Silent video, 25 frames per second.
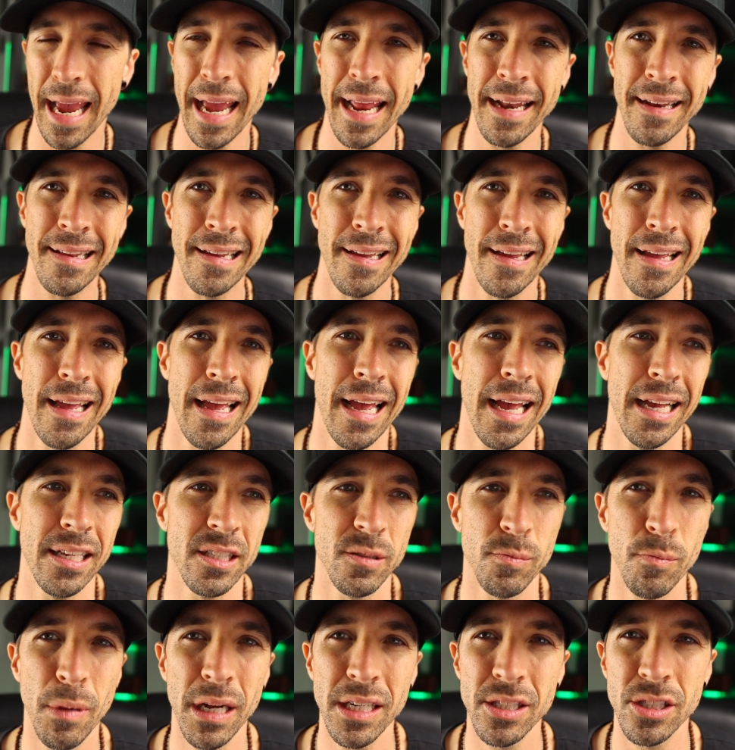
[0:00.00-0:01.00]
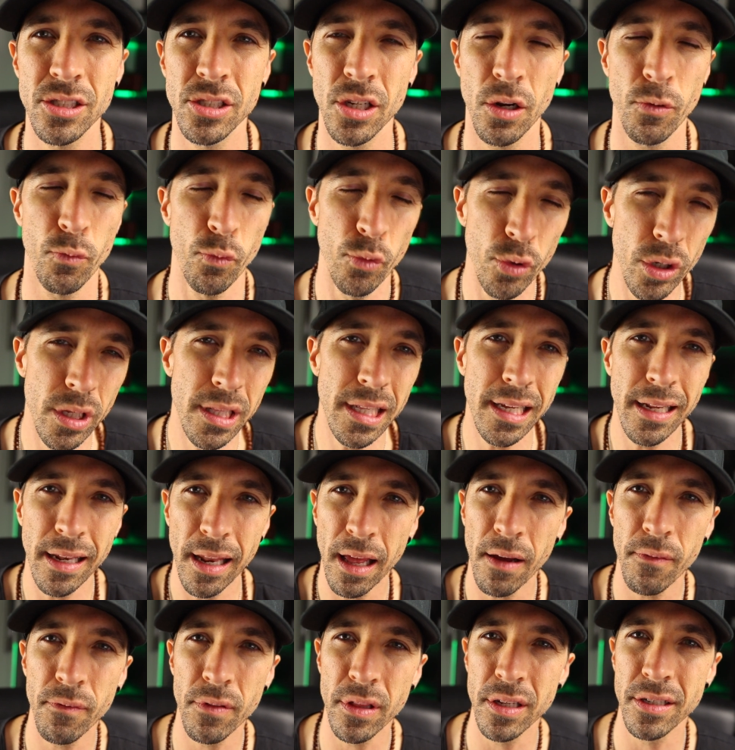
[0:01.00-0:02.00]
And as much as I really
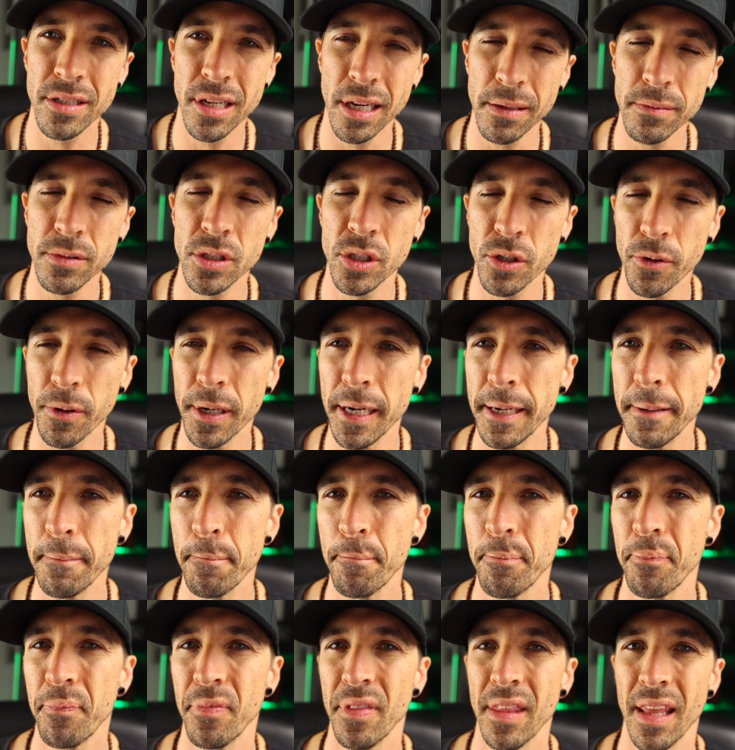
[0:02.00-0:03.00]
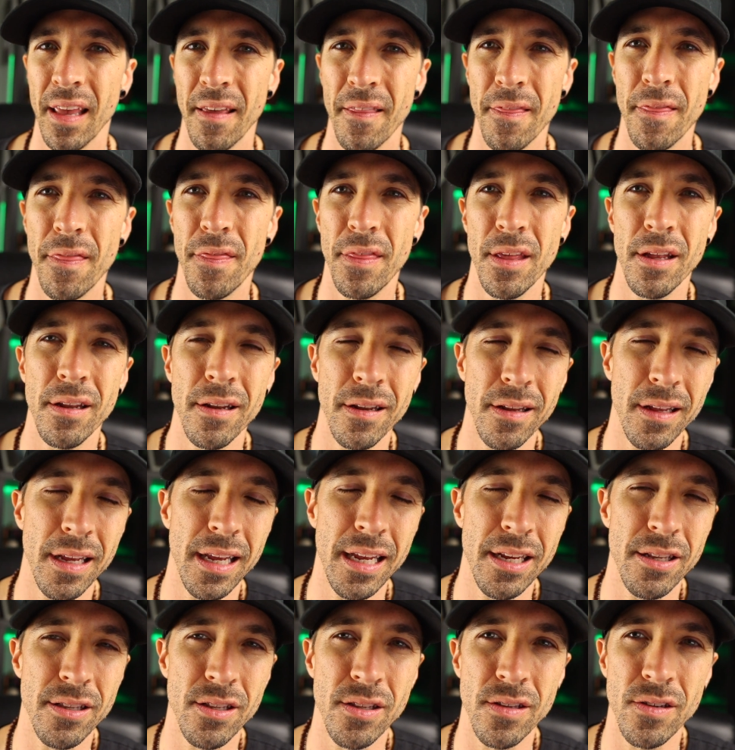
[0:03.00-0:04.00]
loved the touchscreen,
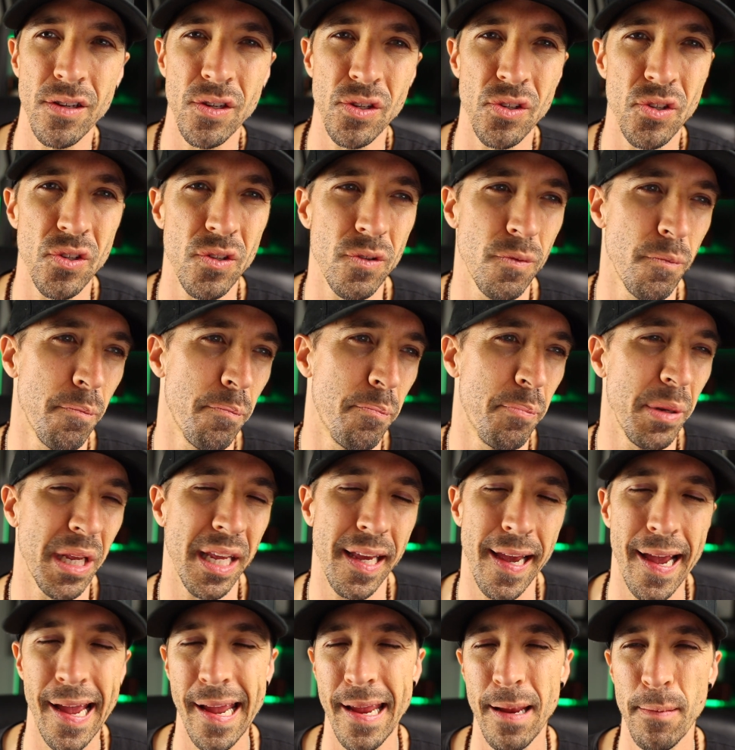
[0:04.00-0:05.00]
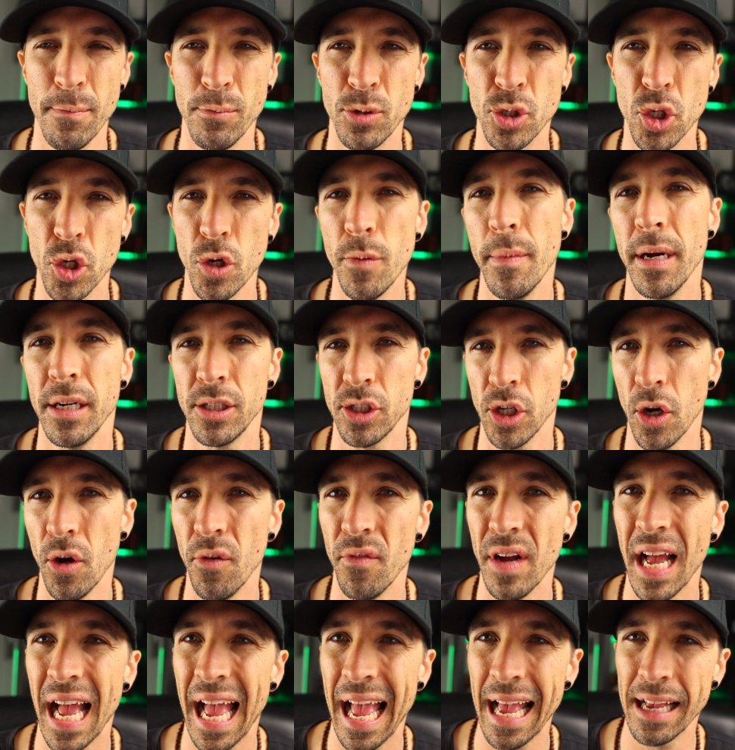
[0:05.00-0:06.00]
it just became too much
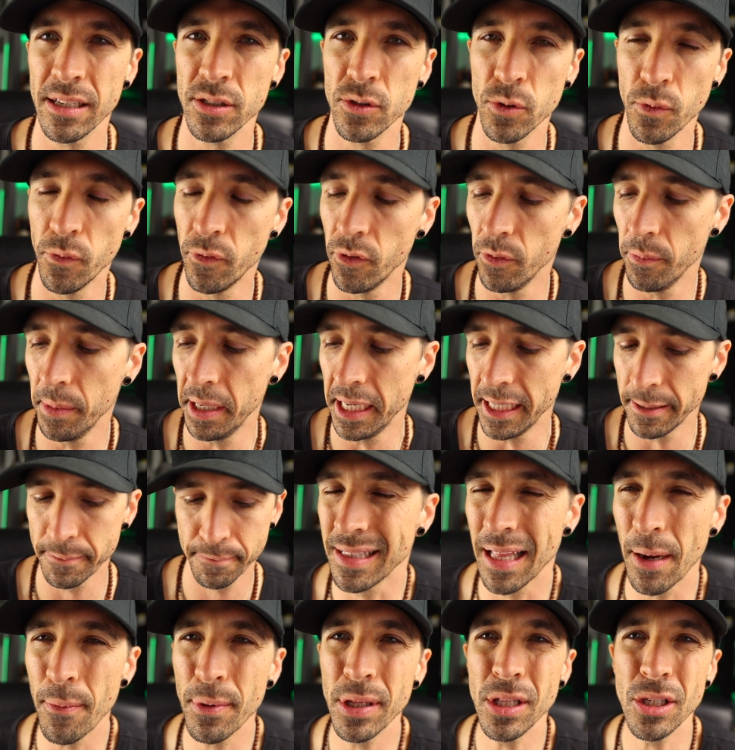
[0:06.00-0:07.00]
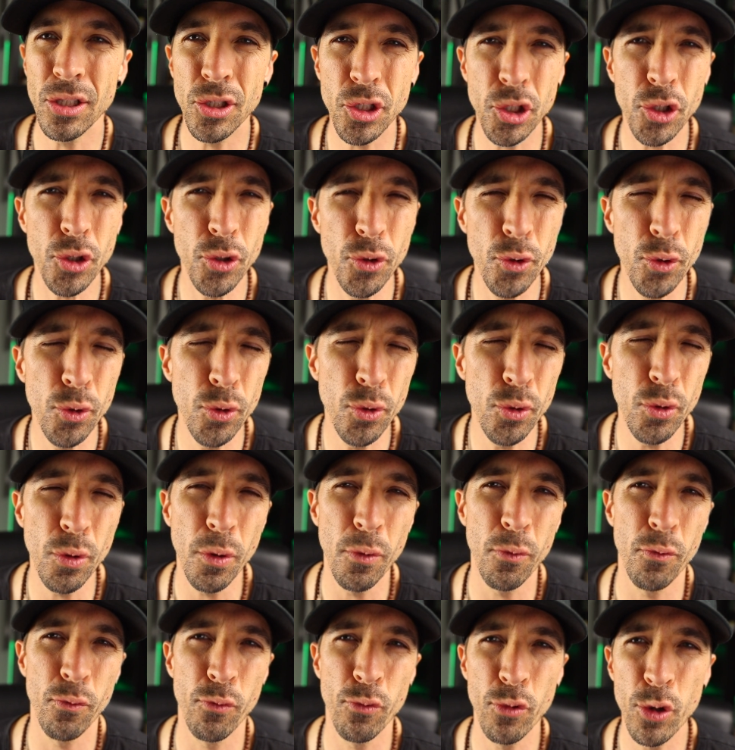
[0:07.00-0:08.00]
of a hassle for me. They were the 2
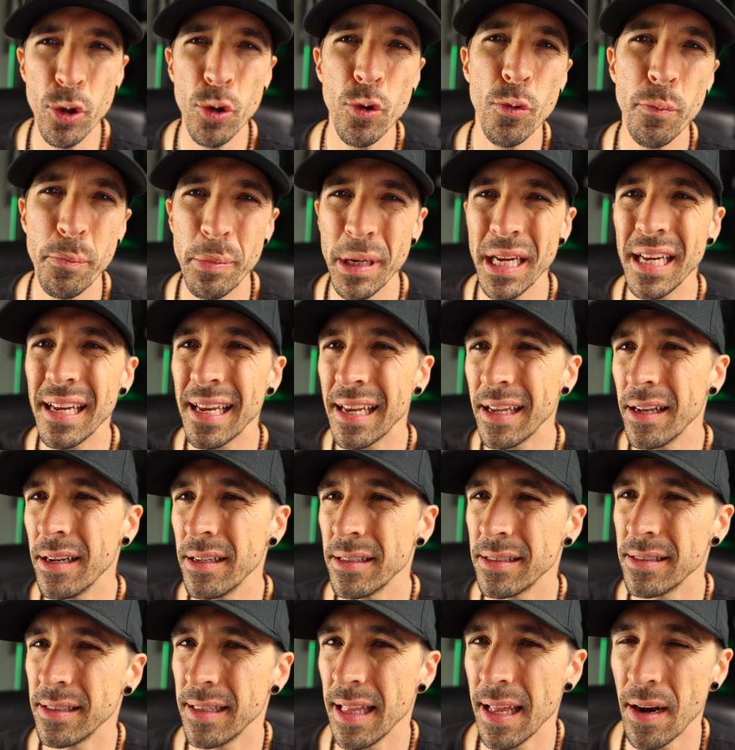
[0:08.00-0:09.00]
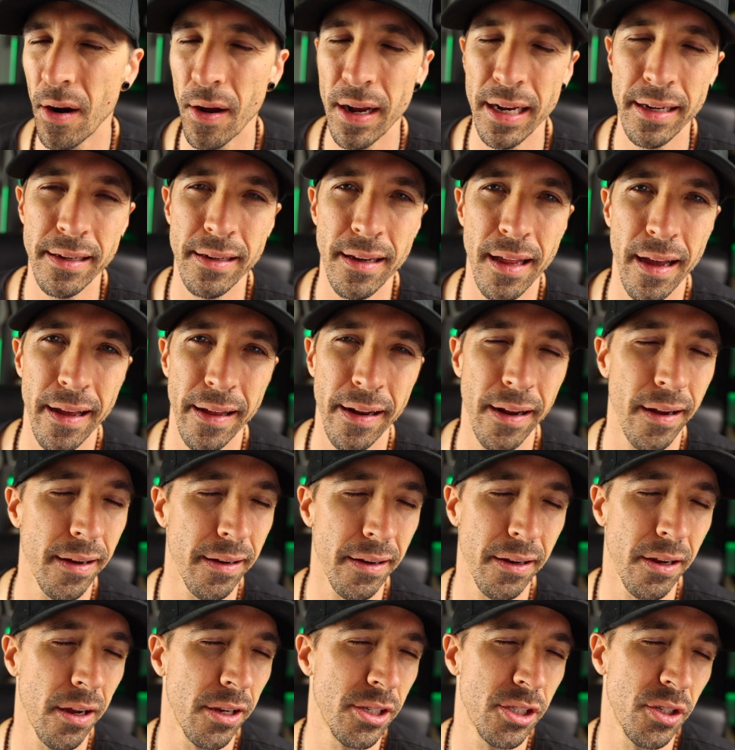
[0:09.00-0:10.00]
real big hitters that I
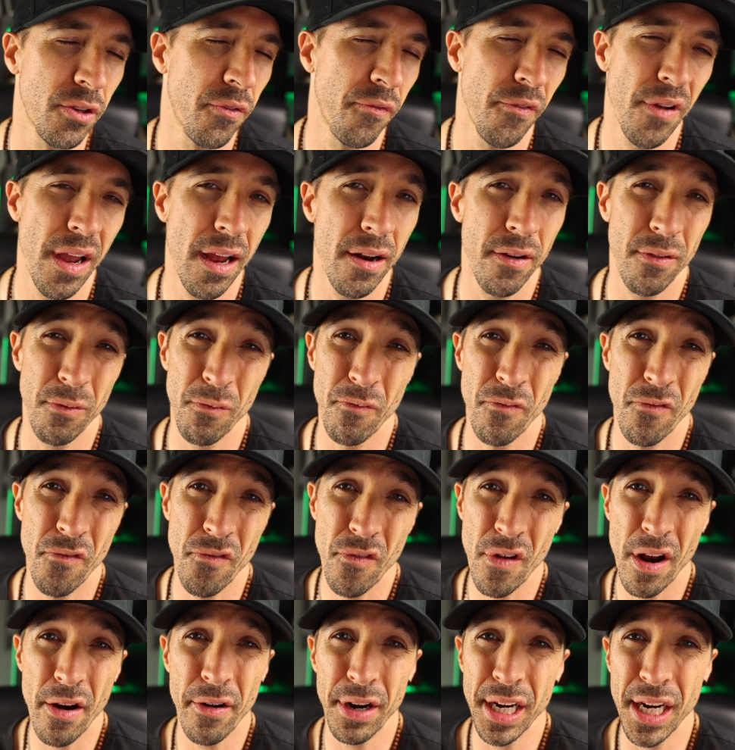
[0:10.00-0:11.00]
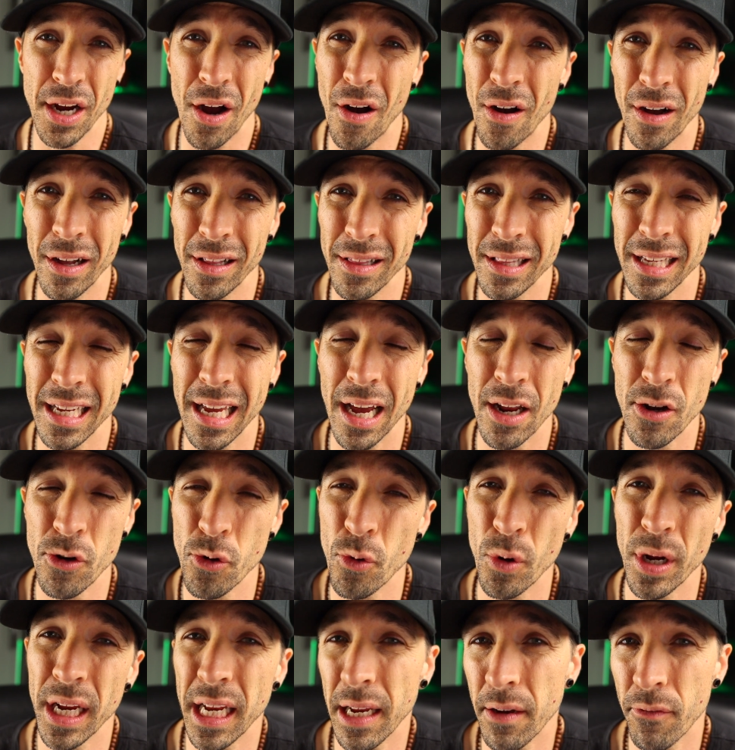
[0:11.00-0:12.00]
just found very highly
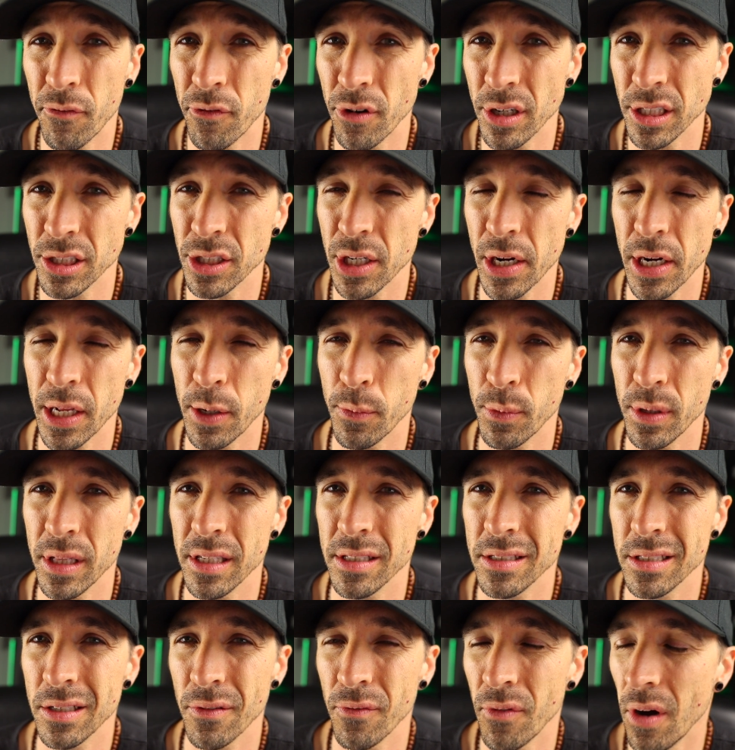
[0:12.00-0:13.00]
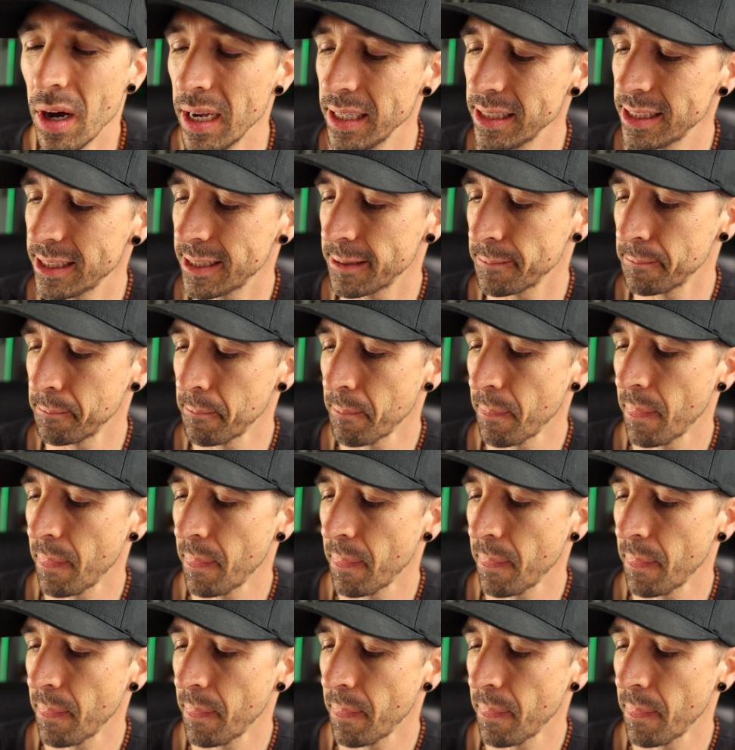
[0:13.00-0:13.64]
annoying and frustrating with this device.